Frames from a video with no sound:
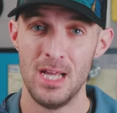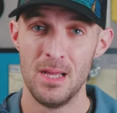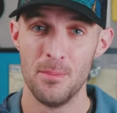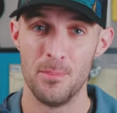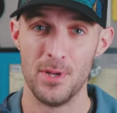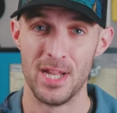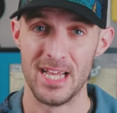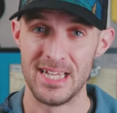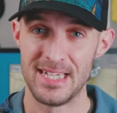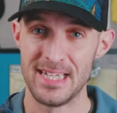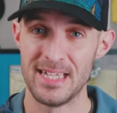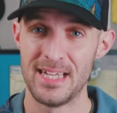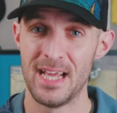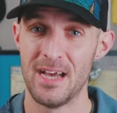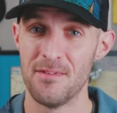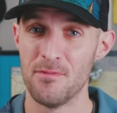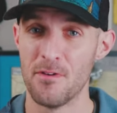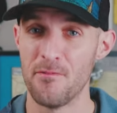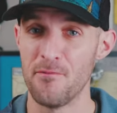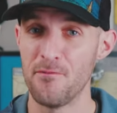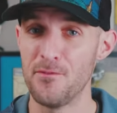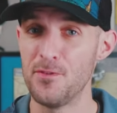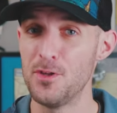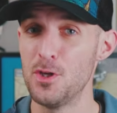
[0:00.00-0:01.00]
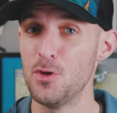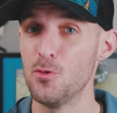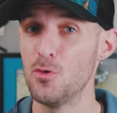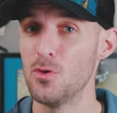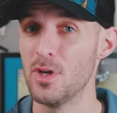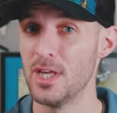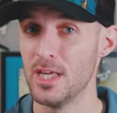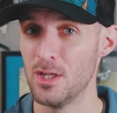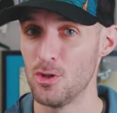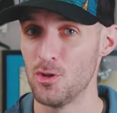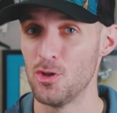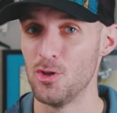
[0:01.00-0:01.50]
but I did have a few
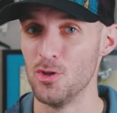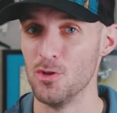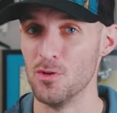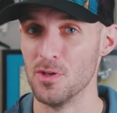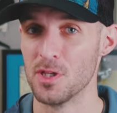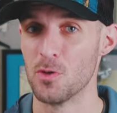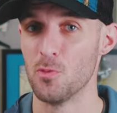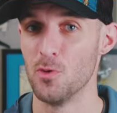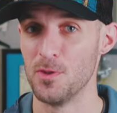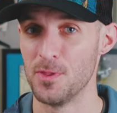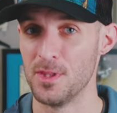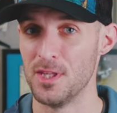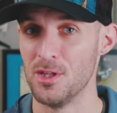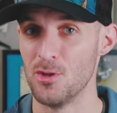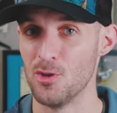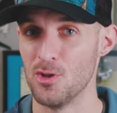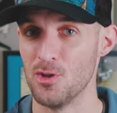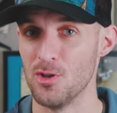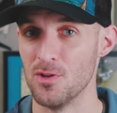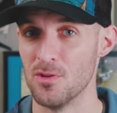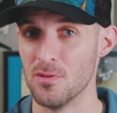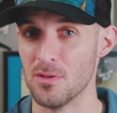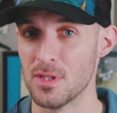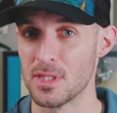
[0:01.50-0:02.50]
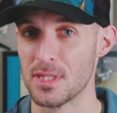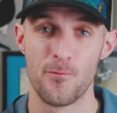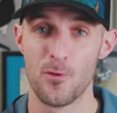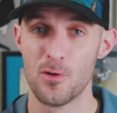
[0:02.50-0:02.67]
issues with these shoes.